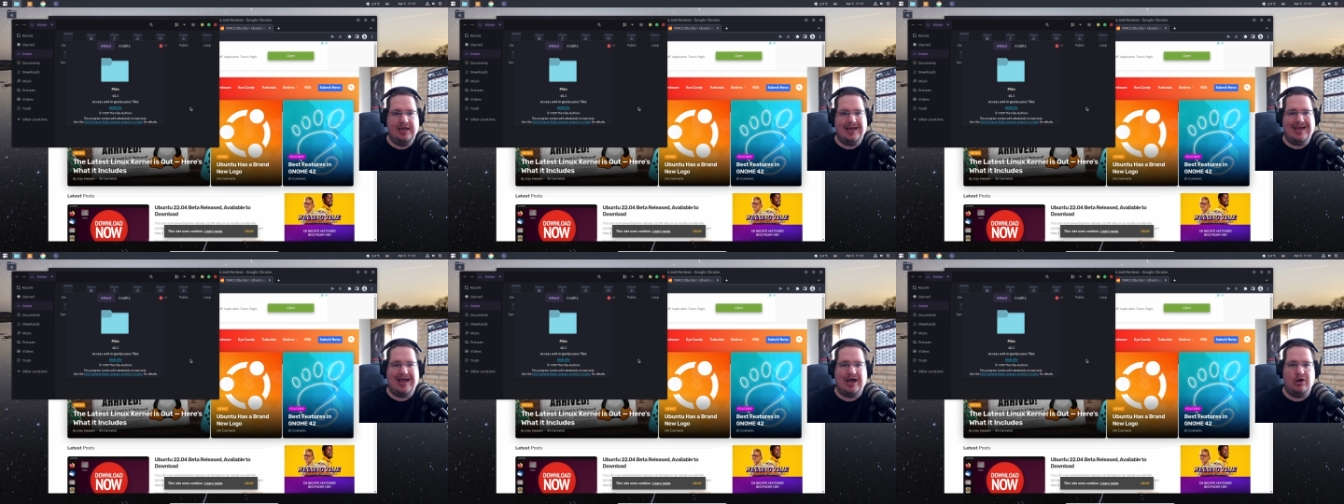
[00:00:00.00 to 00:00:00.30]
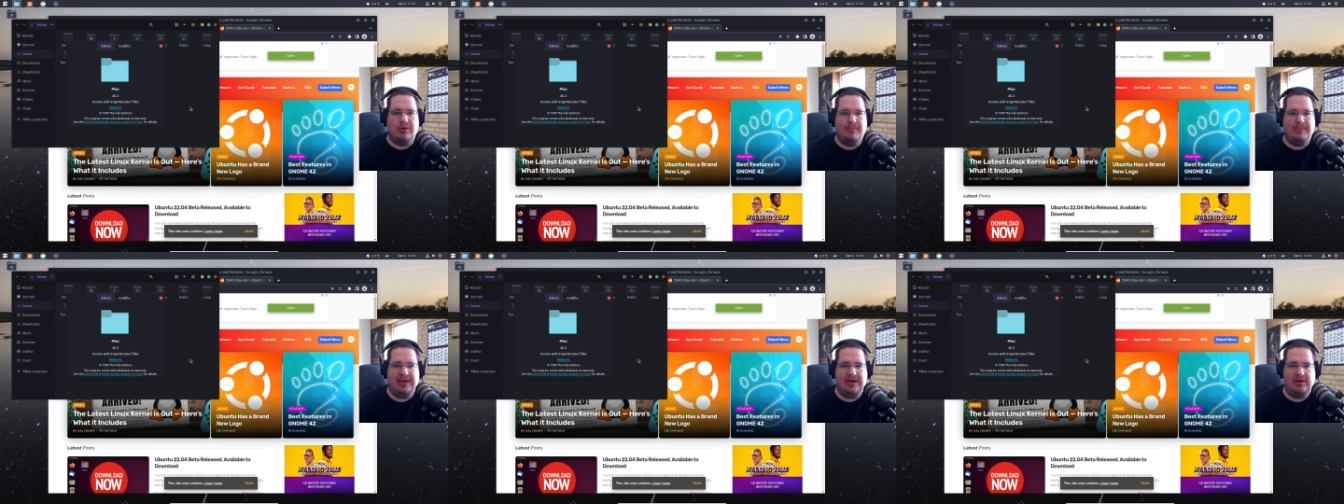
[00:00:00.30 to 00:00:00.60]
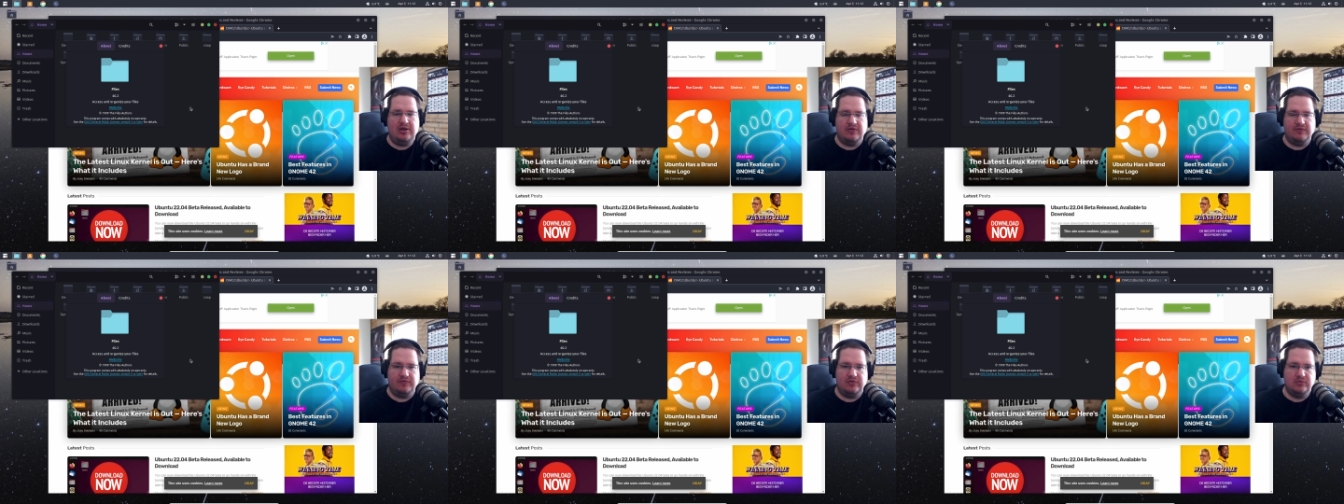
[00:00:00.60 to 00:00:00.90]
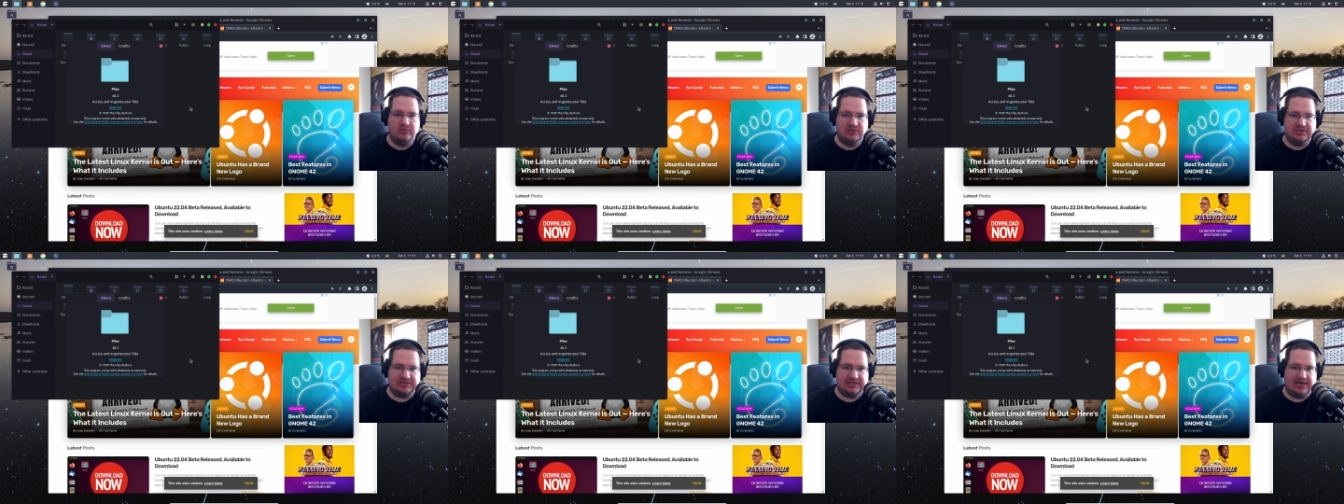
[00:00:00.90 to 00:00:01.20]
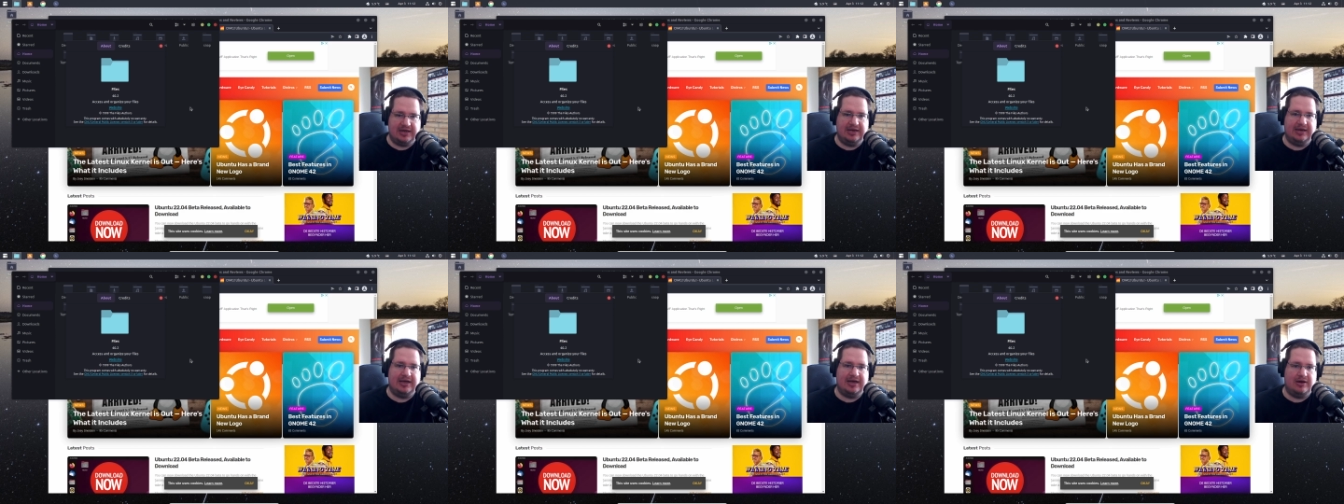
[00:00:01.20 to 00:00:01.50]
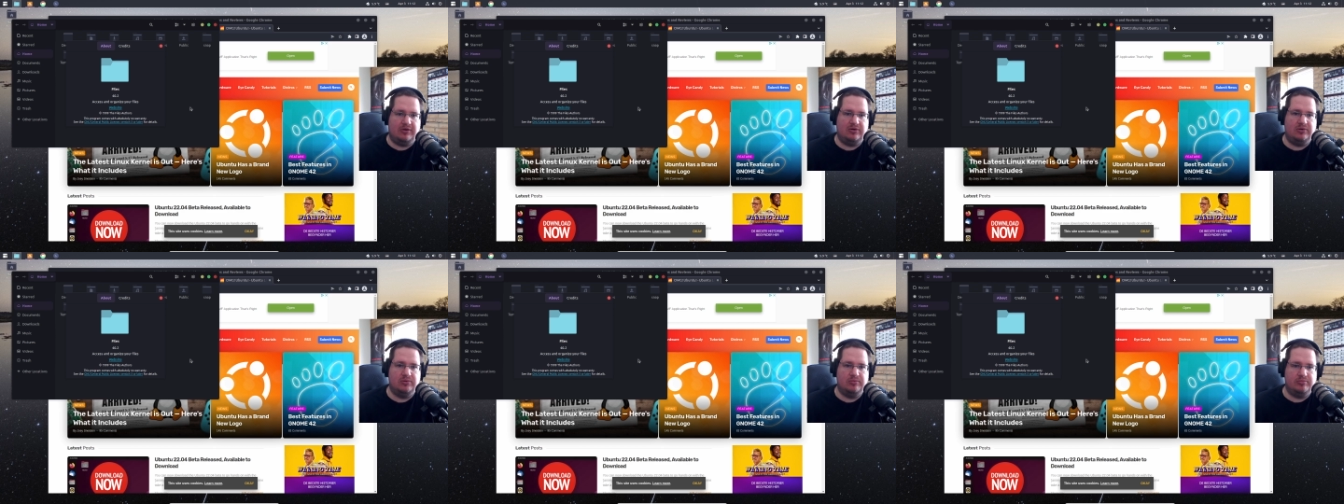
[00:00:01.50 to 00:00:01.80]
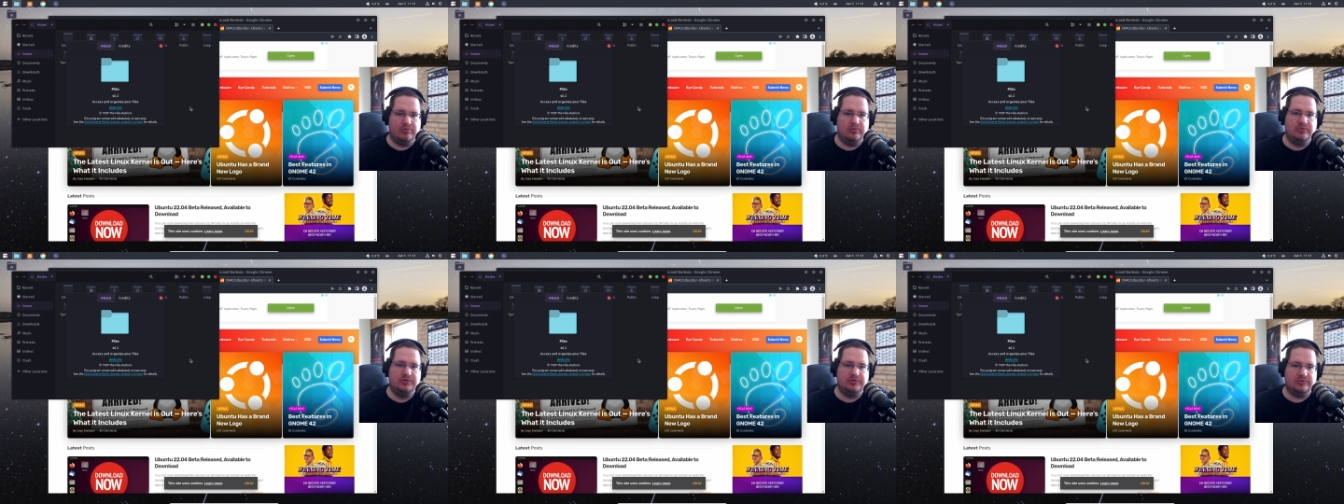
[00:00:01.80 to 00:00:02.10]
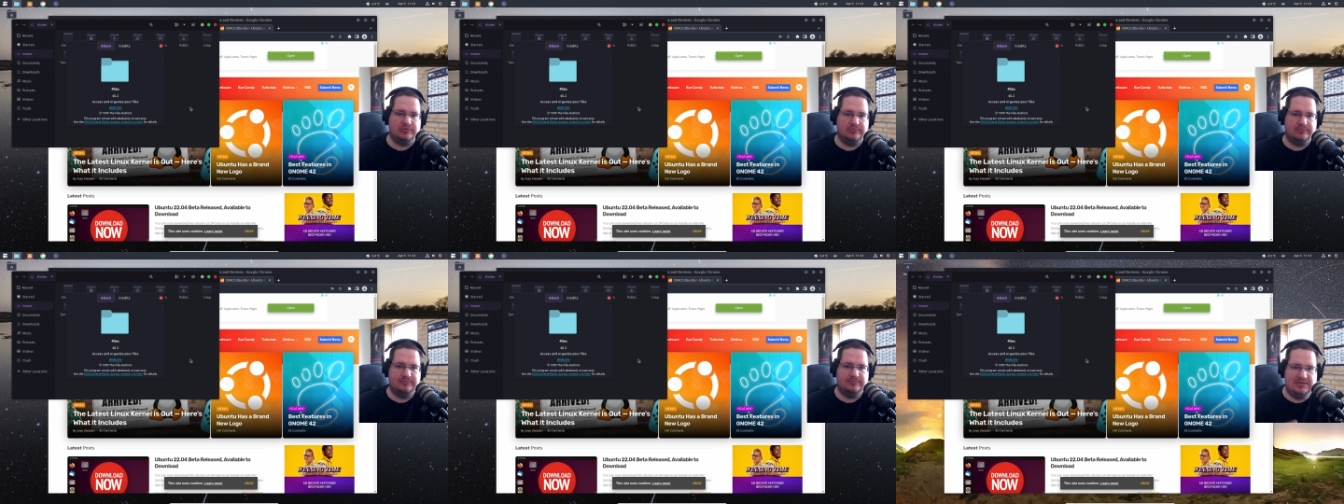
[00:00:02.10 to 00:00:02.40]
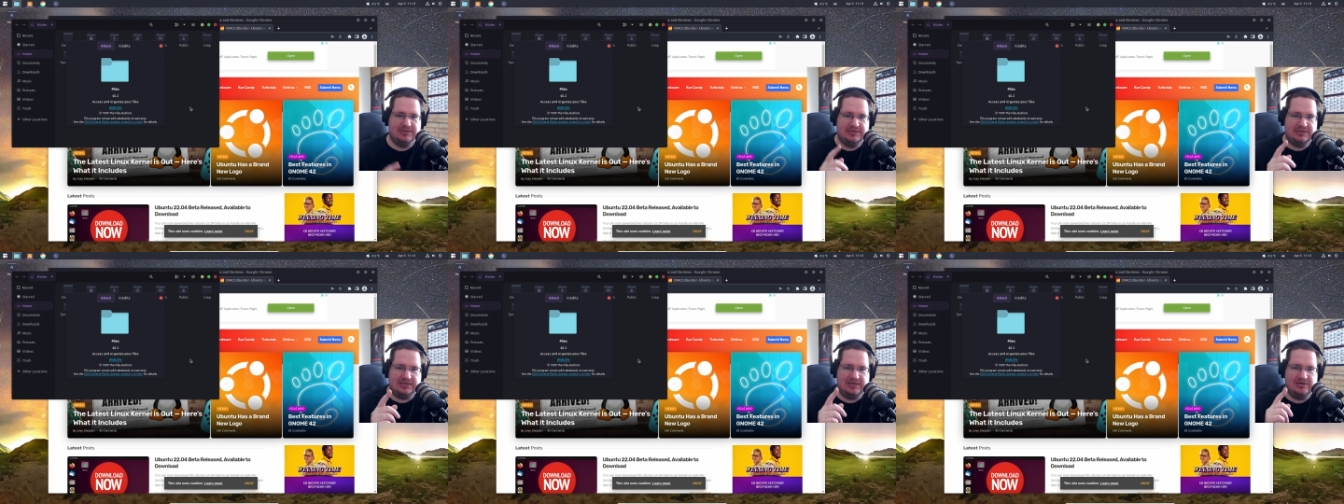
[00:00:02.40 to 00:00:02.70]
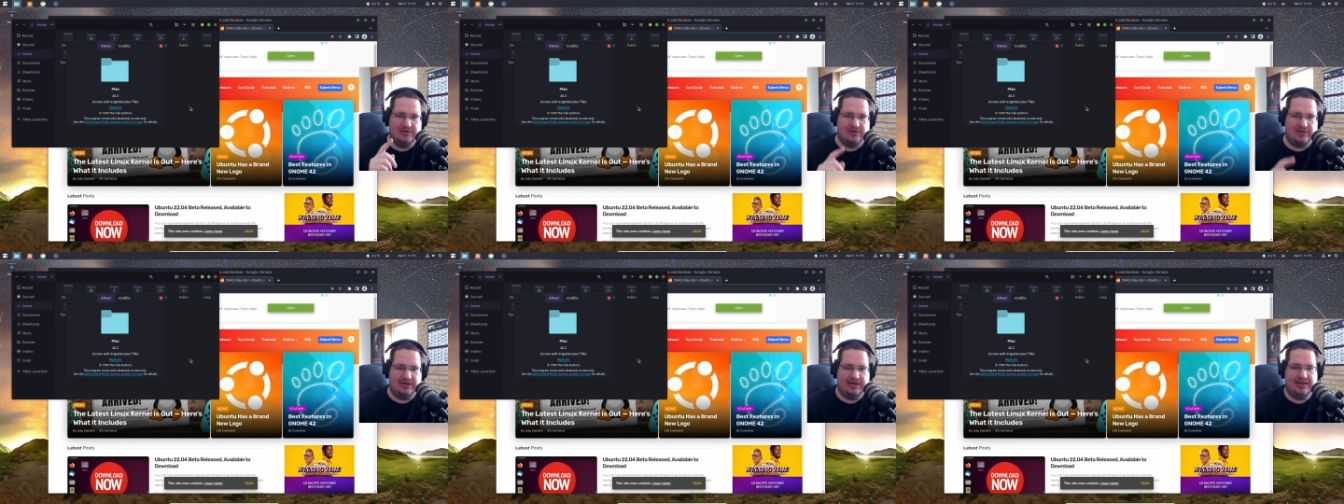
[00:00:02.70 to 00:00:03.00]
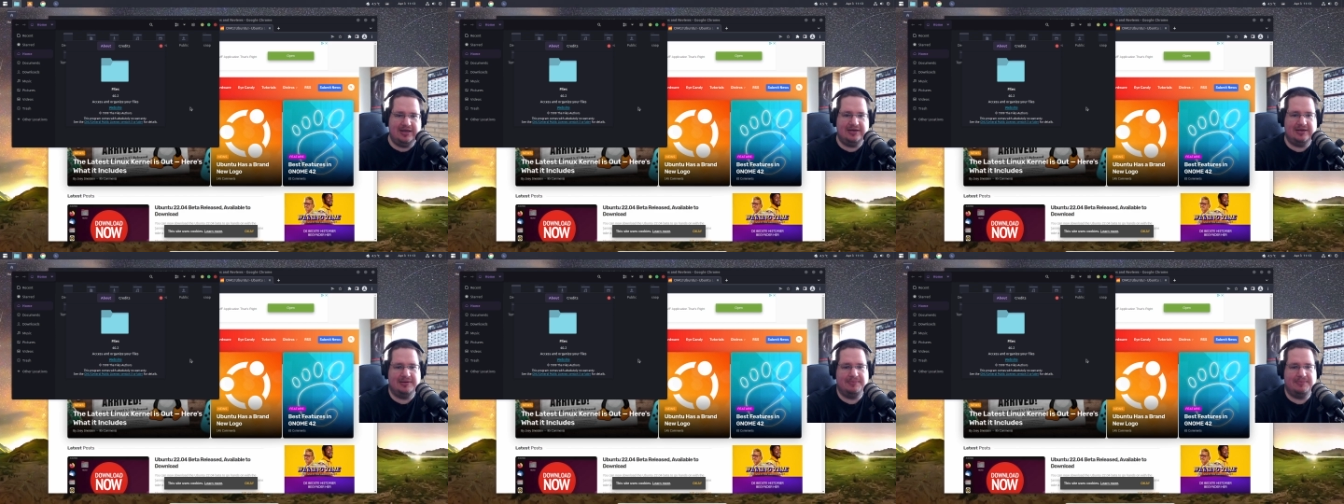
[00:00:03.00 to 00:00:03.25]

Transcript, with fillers: How many of you started out on Ubuntu? See you all later.